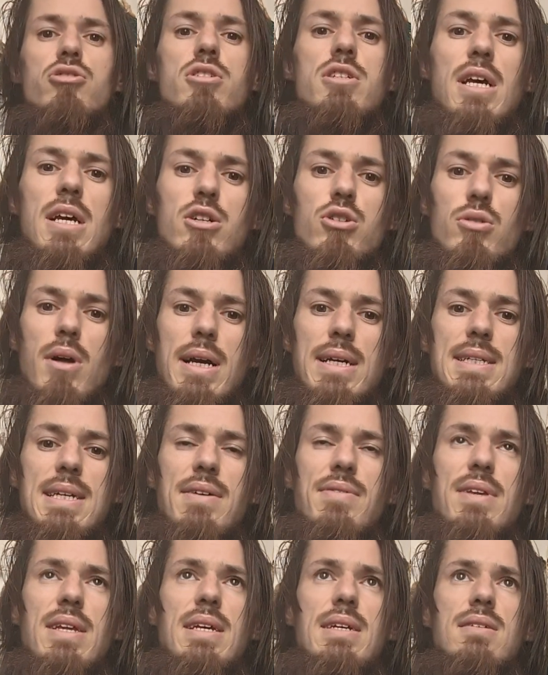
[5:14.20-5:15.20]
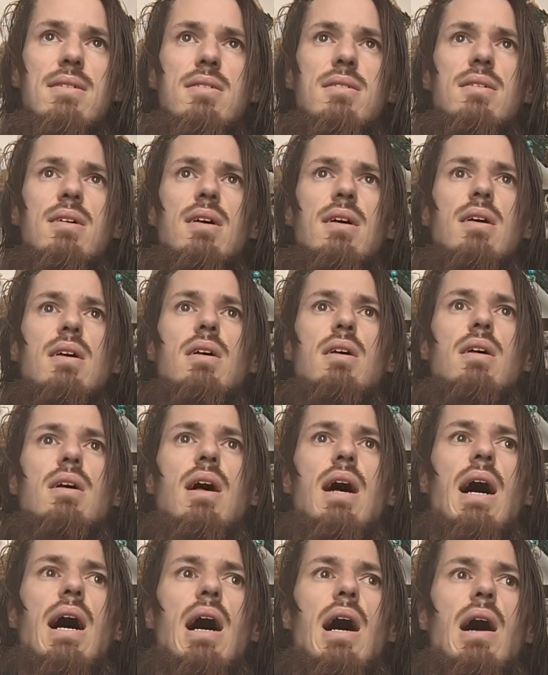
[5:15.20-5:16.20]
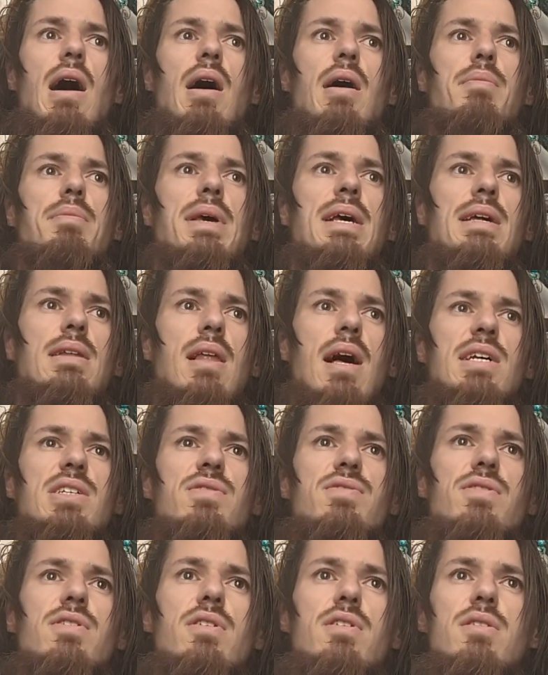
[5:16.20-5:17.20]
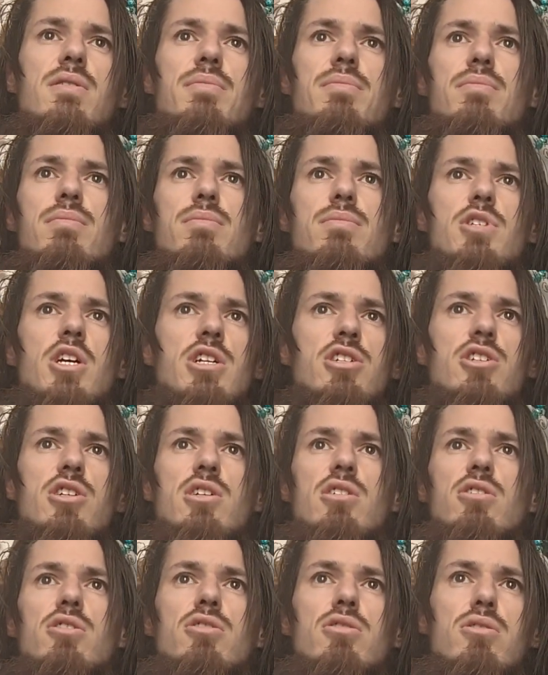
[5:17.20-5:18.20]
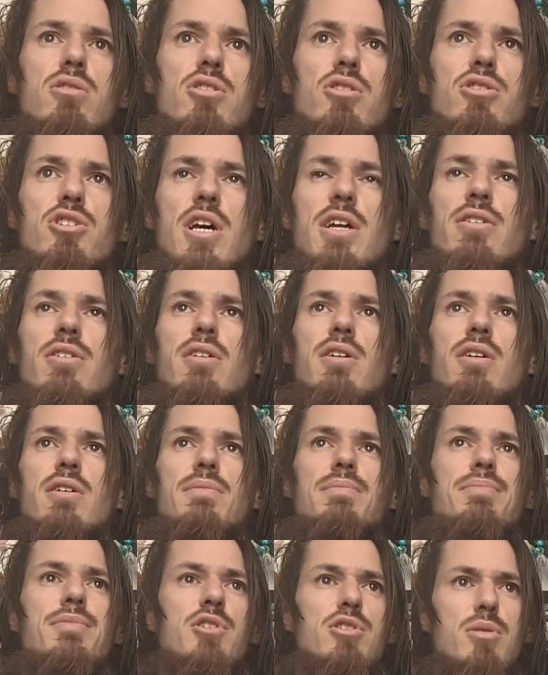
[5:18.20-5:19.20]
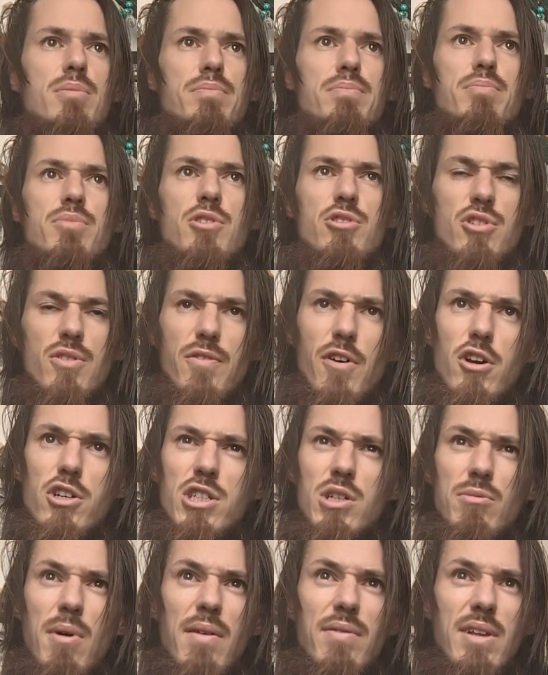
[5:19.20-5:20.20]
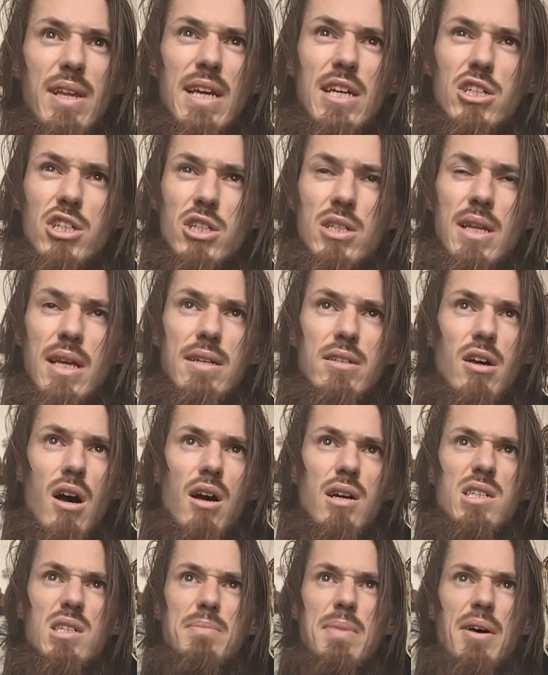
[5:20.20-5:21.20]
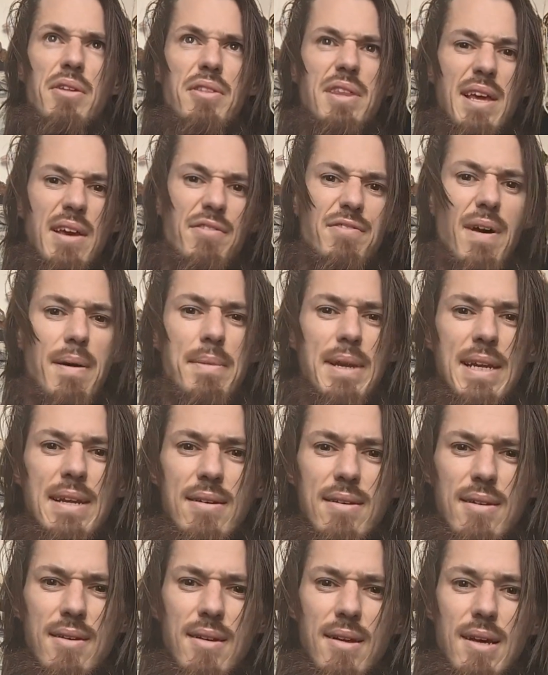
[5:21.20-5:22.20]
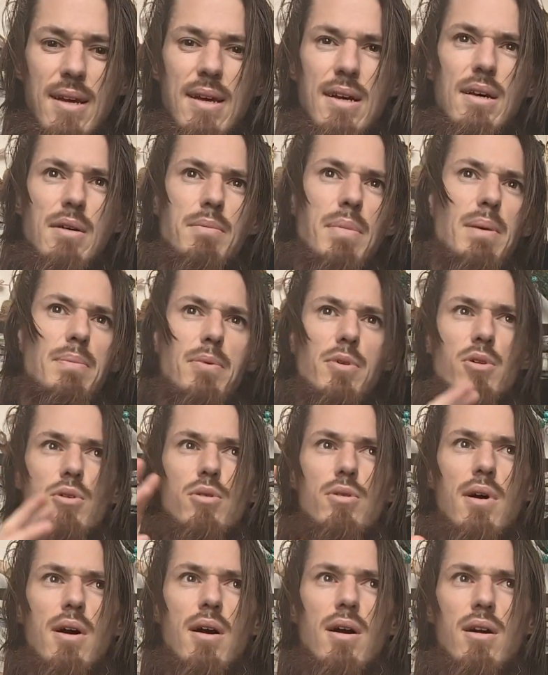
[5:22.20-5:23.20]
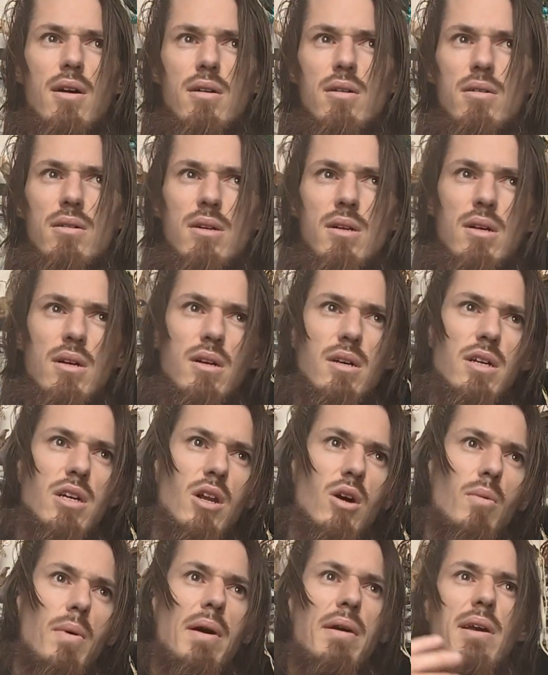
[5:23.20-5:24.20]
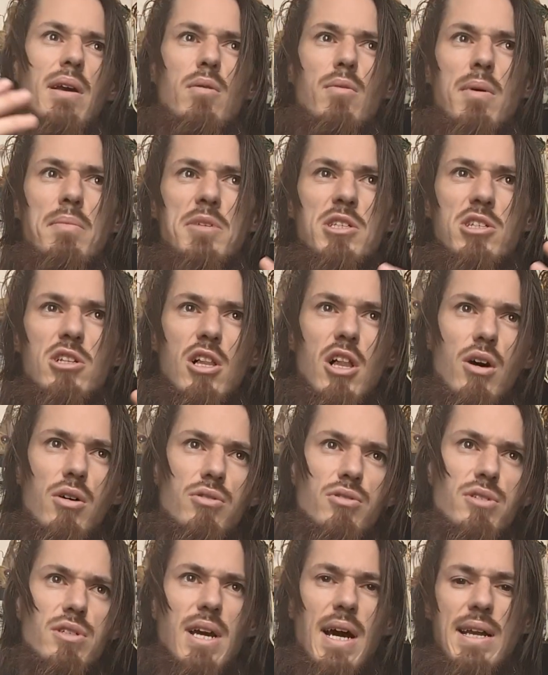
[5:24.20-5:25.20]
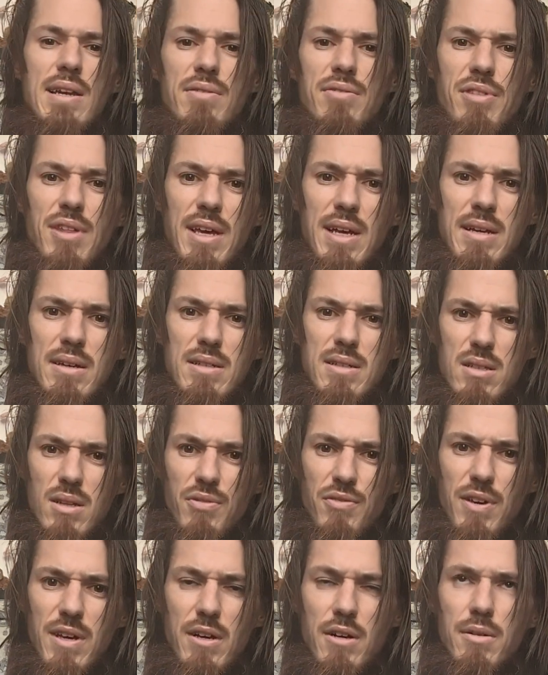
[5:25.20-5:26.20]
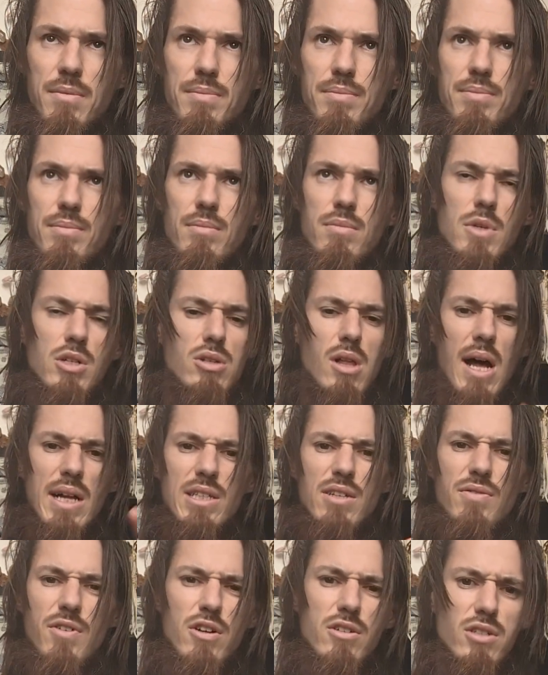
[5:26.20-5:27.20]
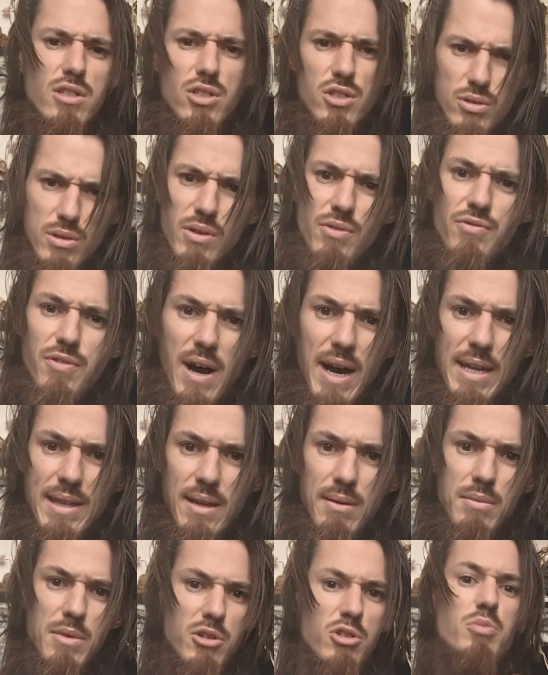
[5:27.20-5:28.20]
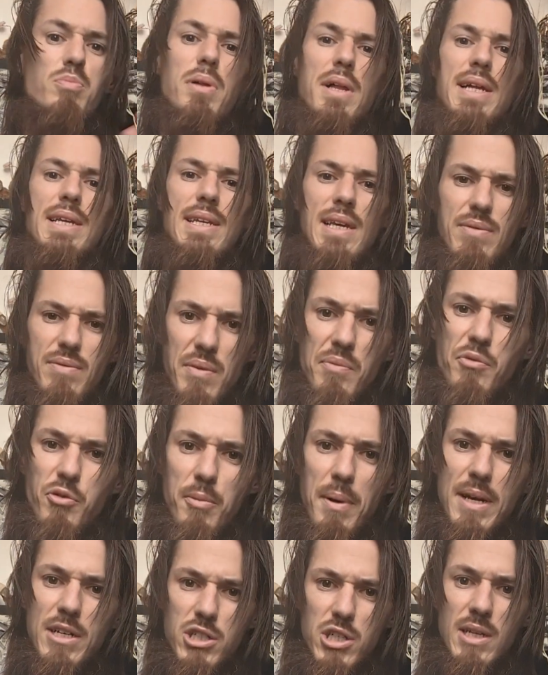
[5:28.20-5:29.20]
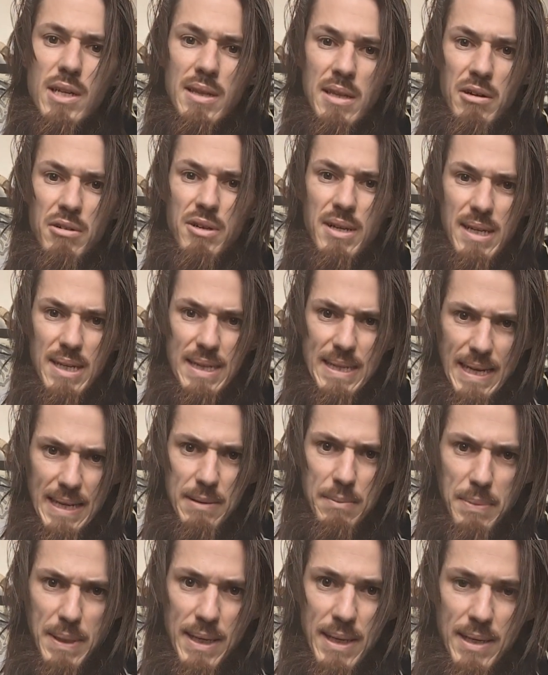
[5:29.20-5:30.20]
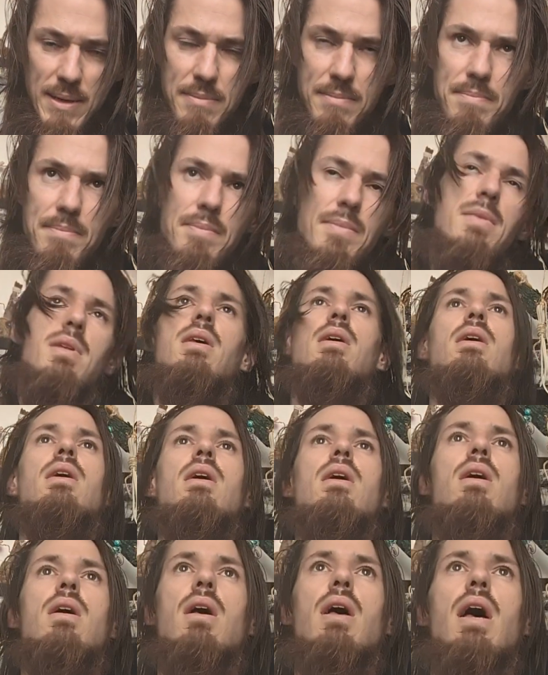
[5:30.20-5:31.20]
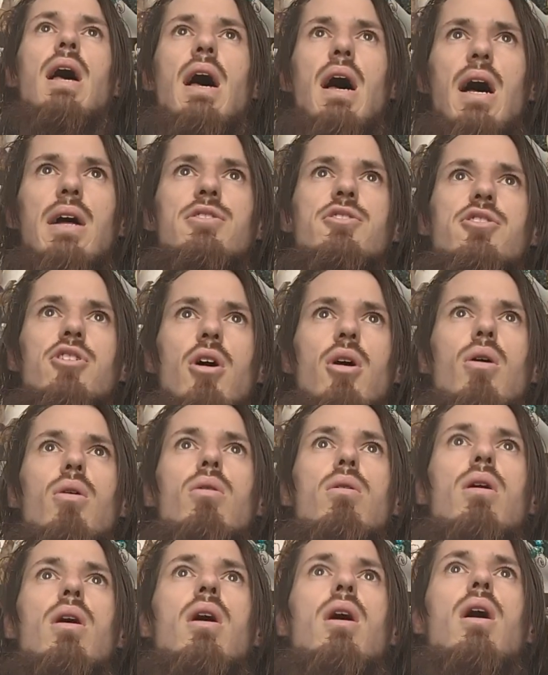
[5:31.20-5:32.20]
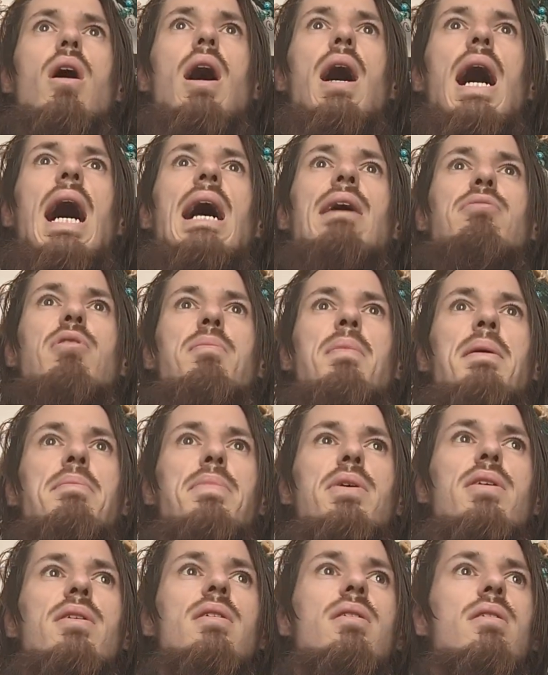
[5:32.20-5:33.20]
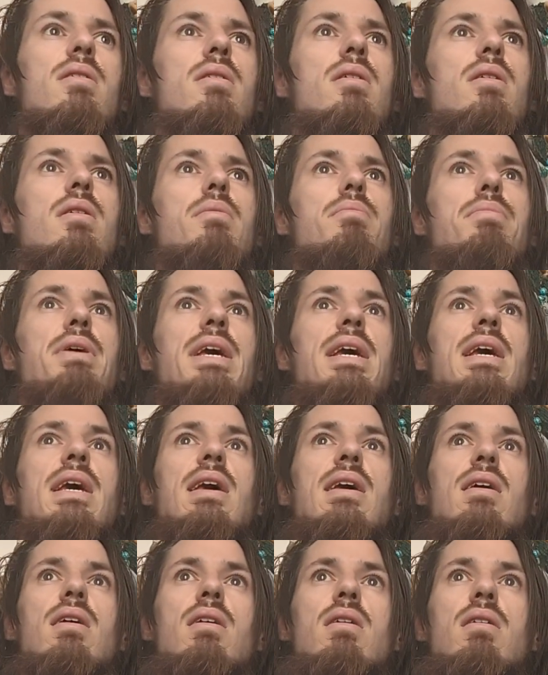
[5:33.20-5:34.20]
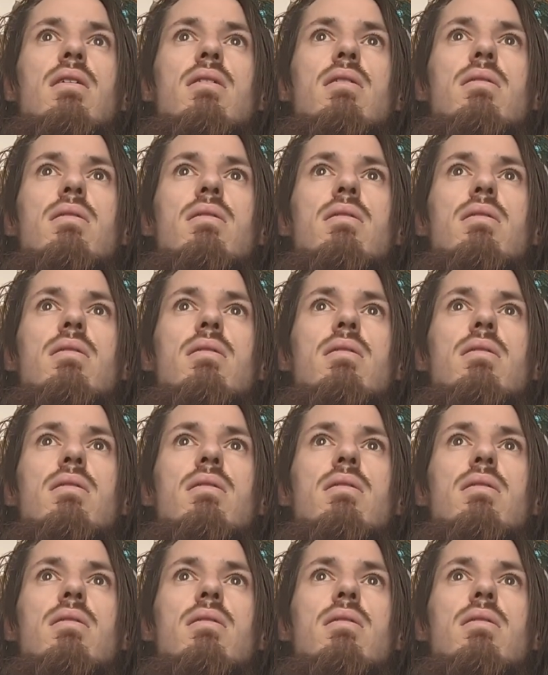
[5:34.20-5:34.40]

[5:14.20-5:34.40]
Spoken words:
sexual activities, being lustful, changing your gender. There's a verse in Revelation that talks about the effeminate, people who are wearing women's clothes kind of thing is the feel. There's lots of verses, you can find them. There's plenty of information in there to get that opinion. And so I remember being